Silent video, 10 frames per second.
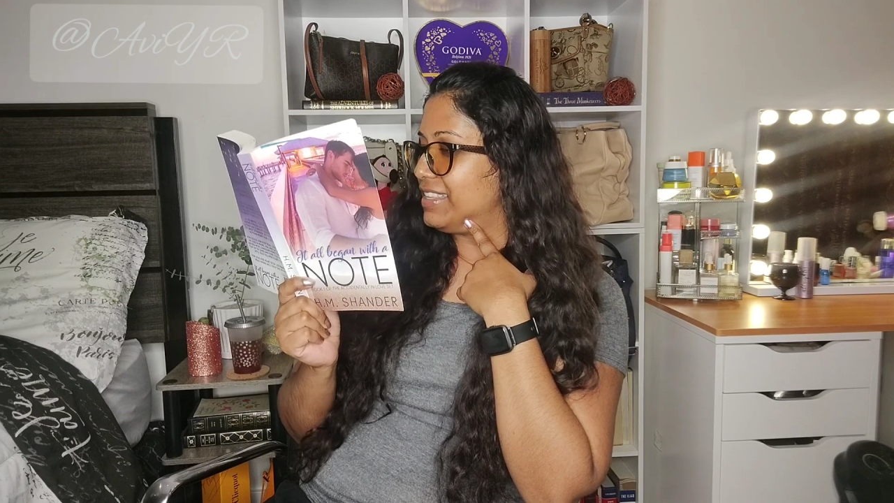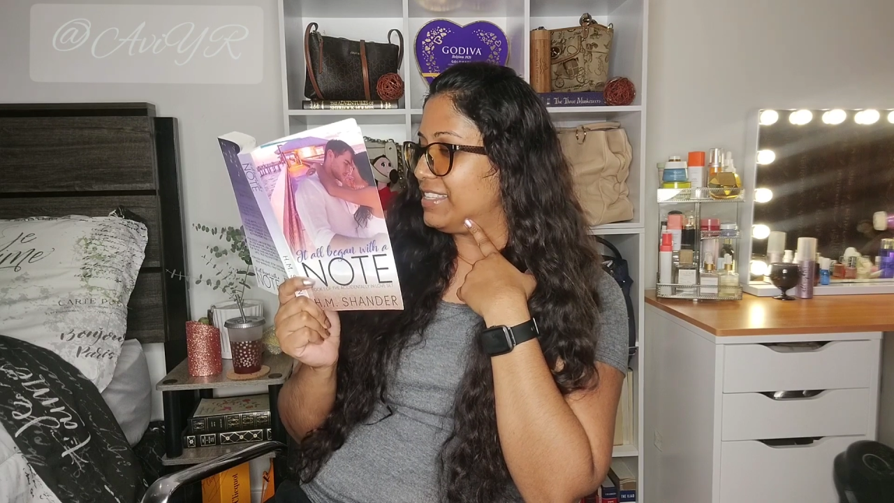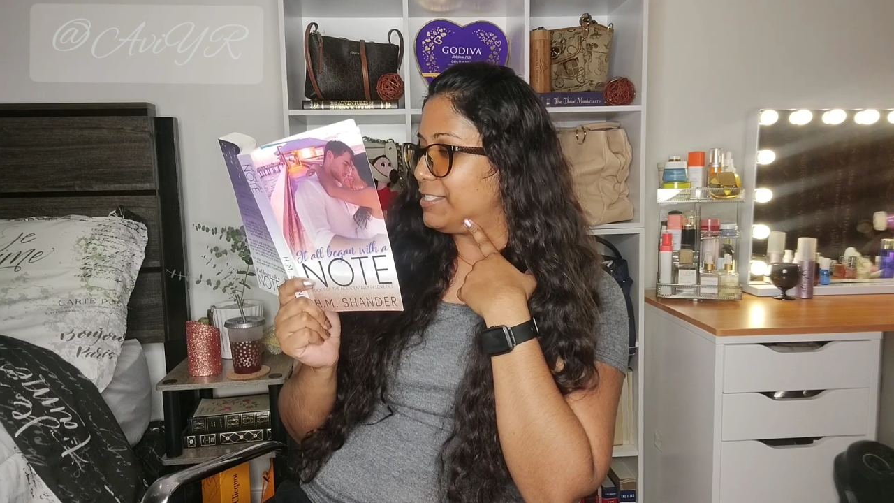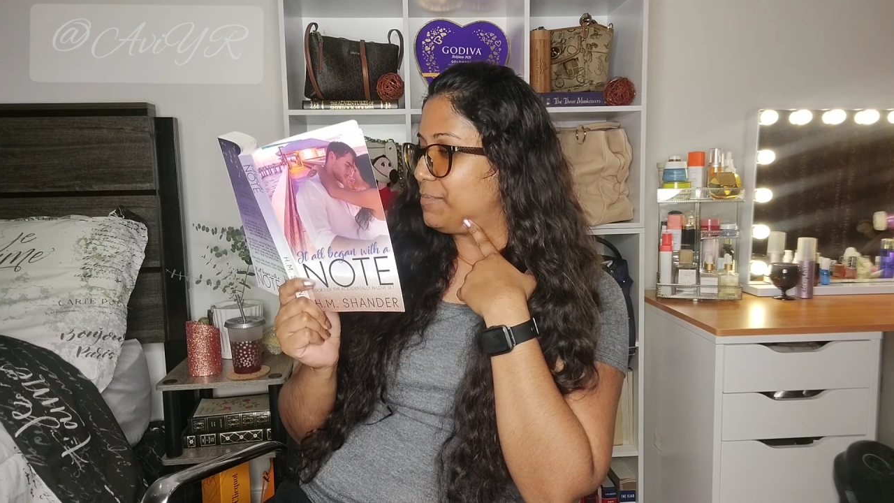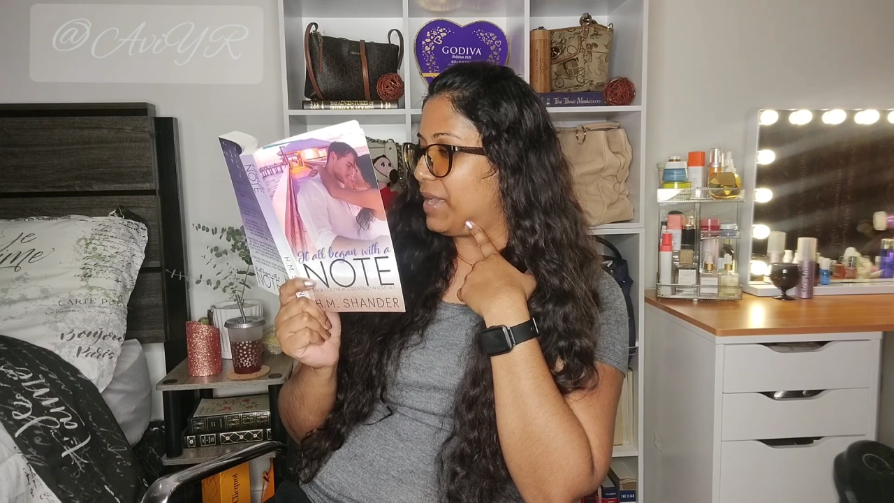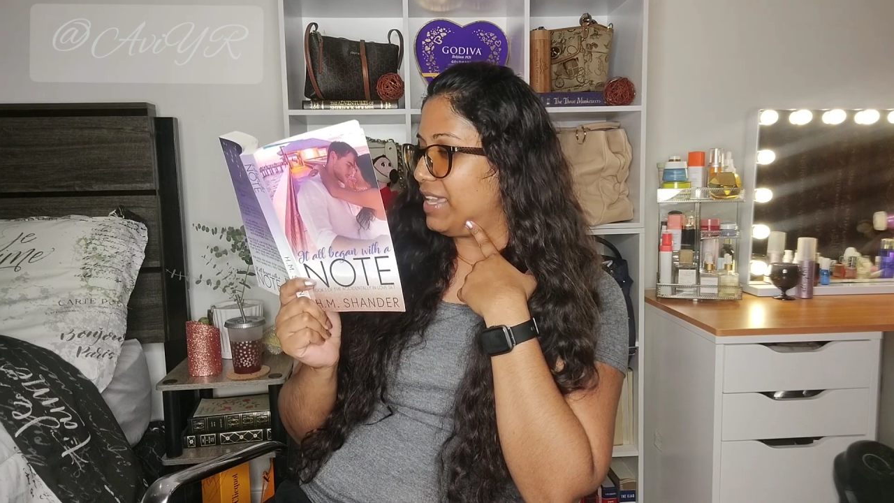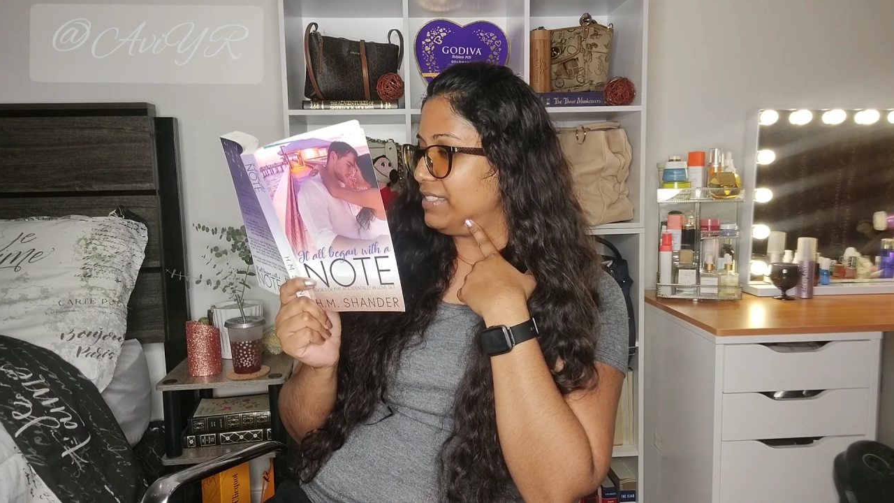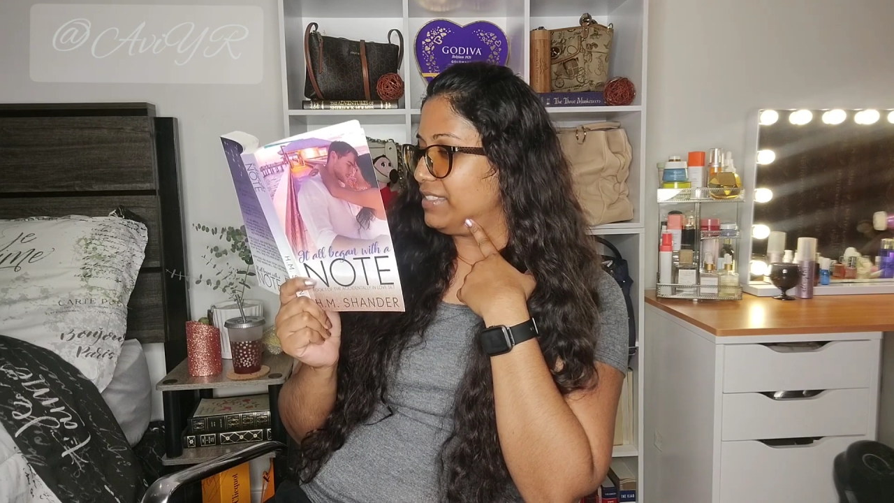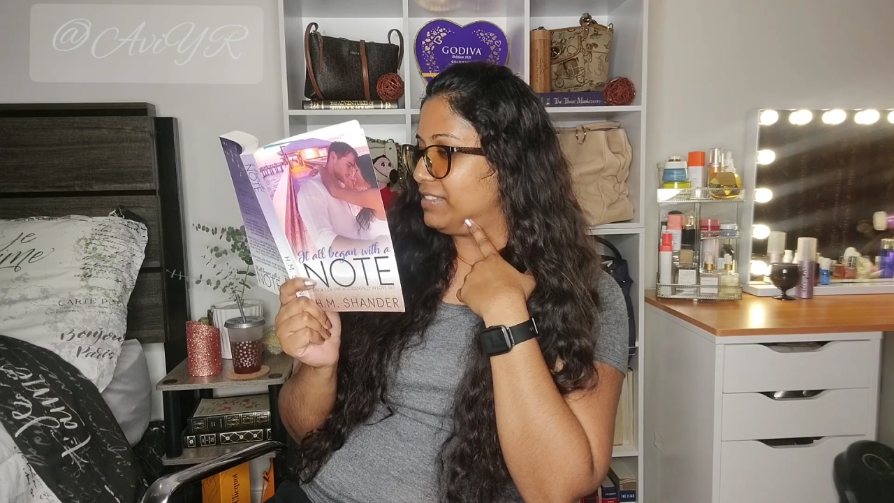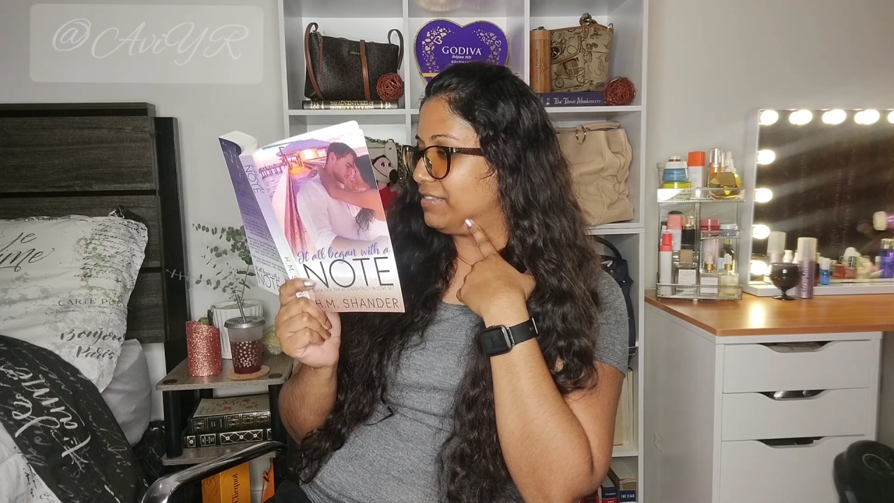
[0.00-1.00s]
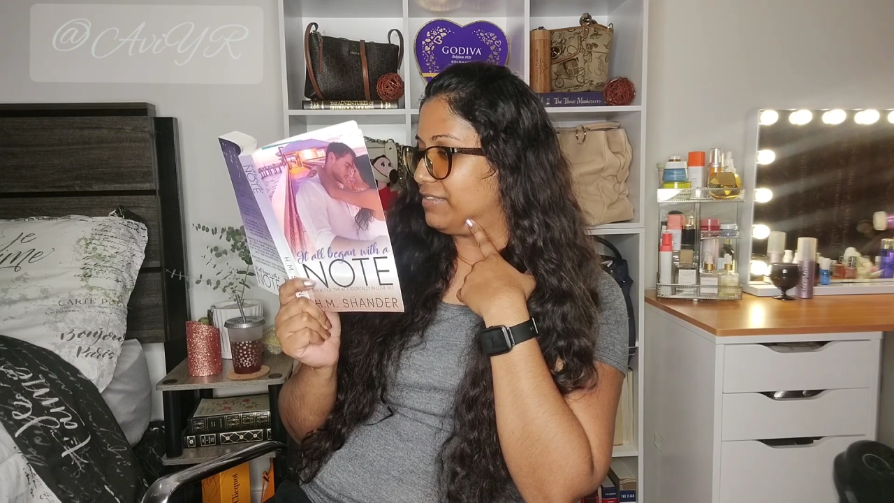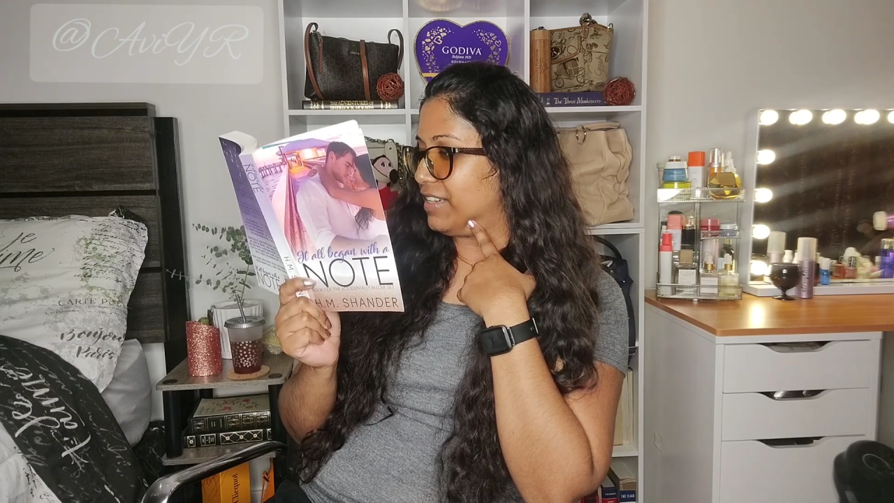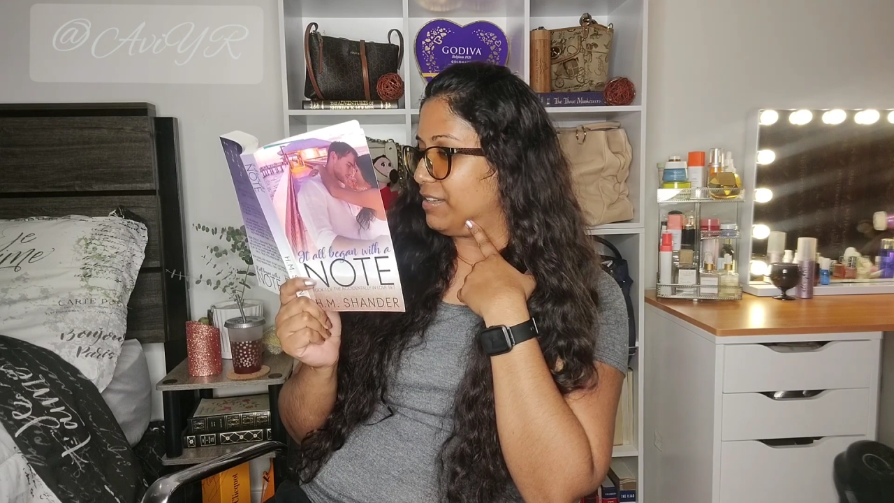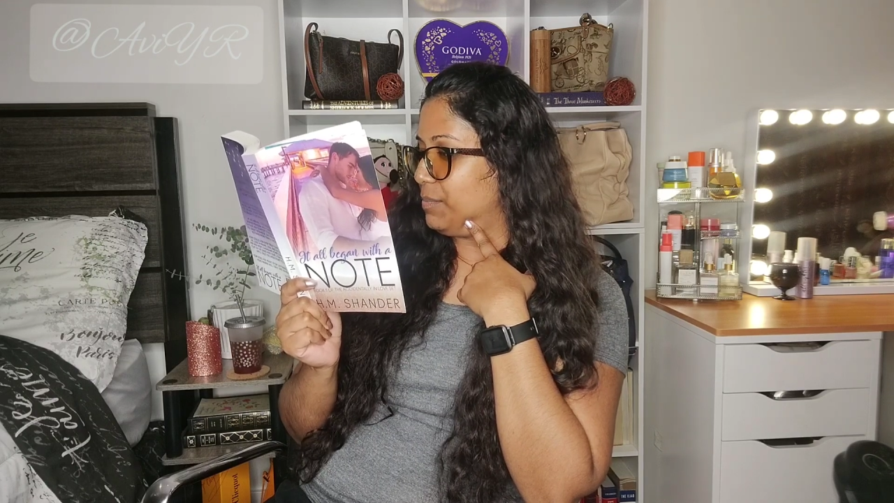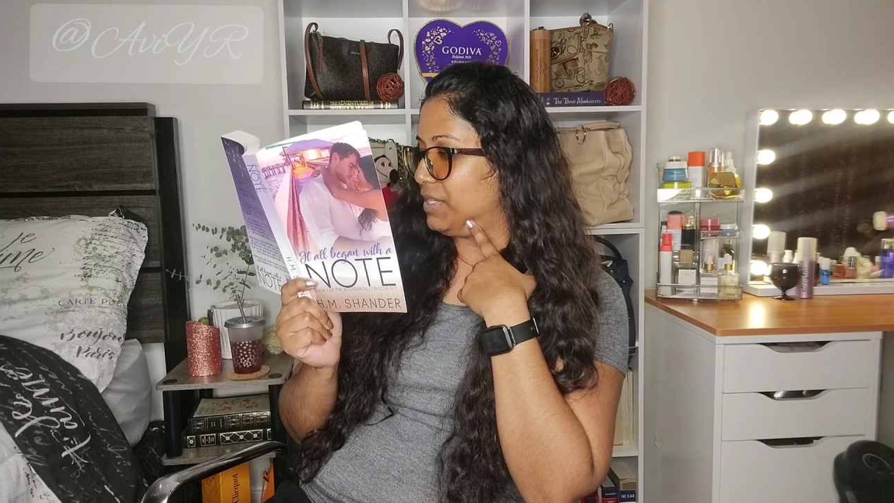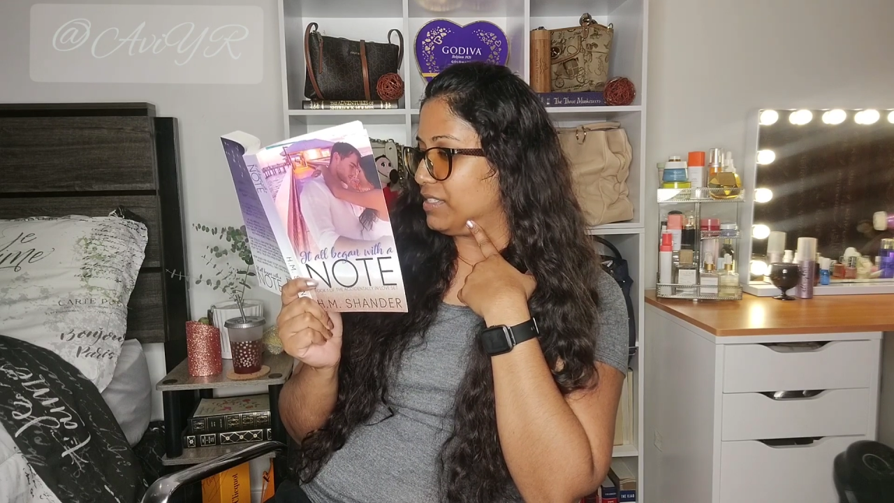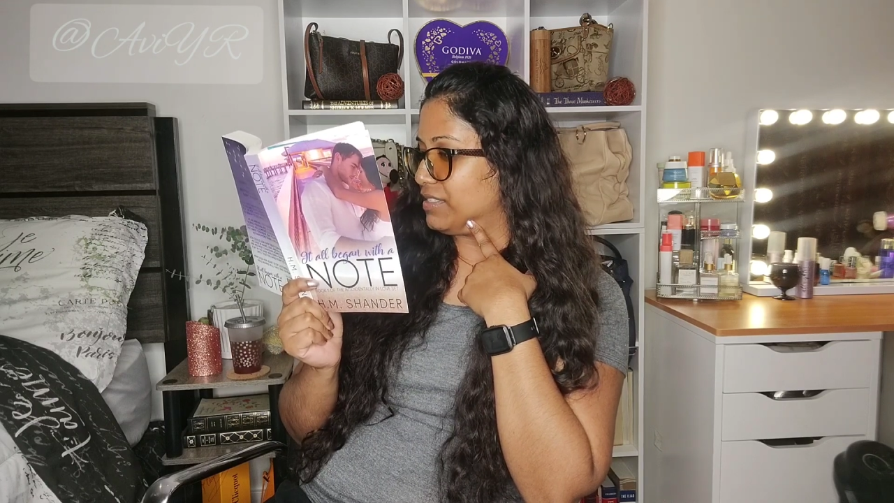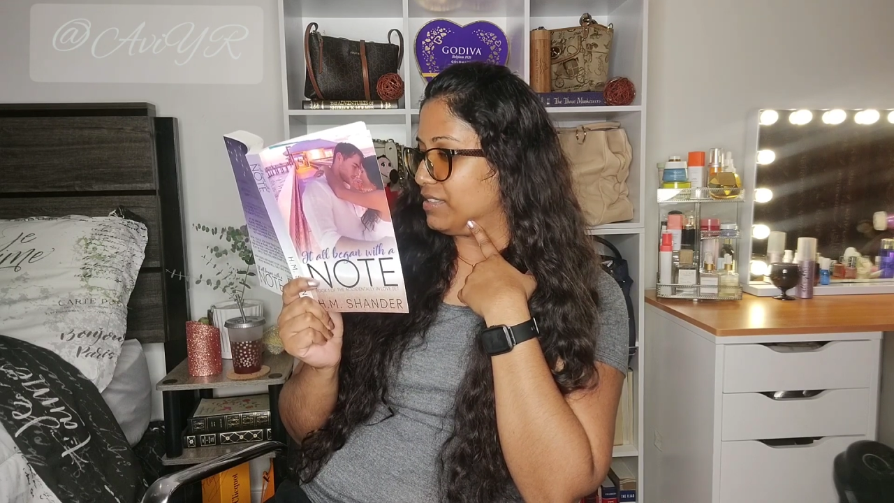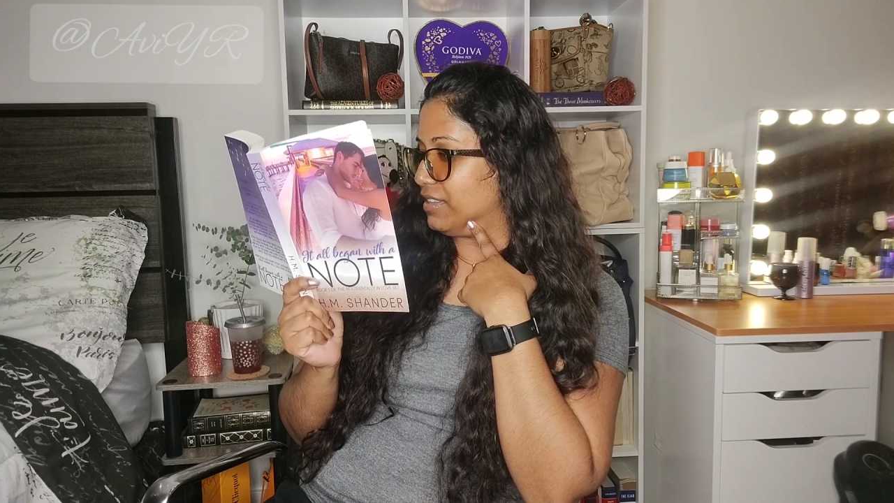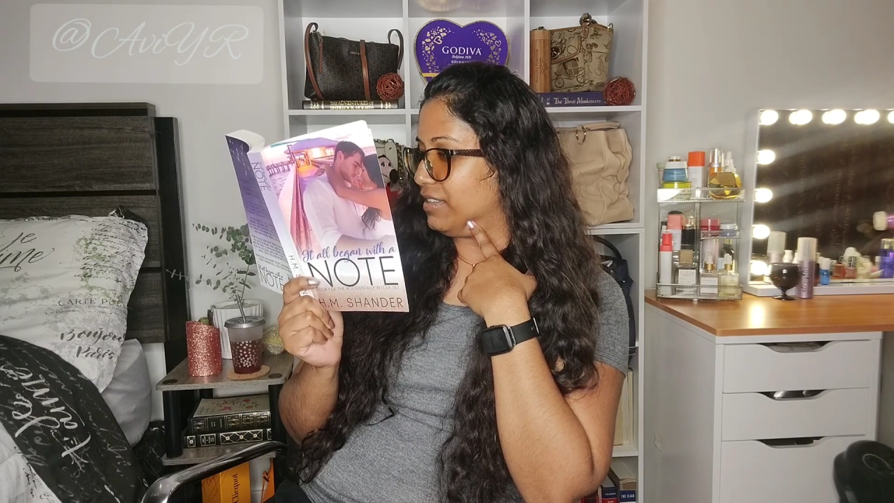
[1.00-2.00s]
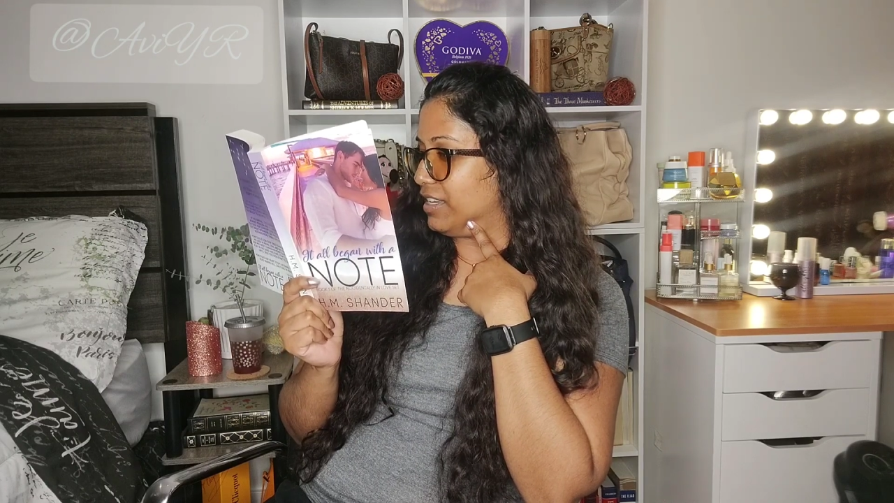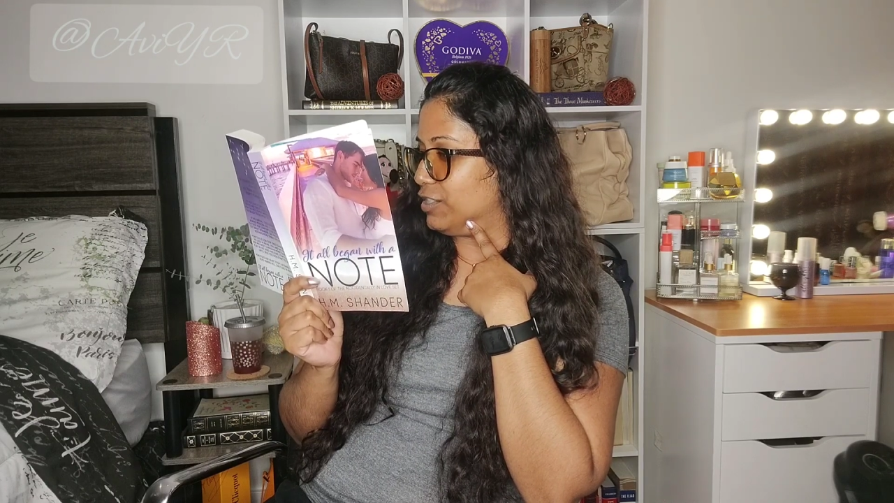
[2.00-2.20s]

Despite the very personal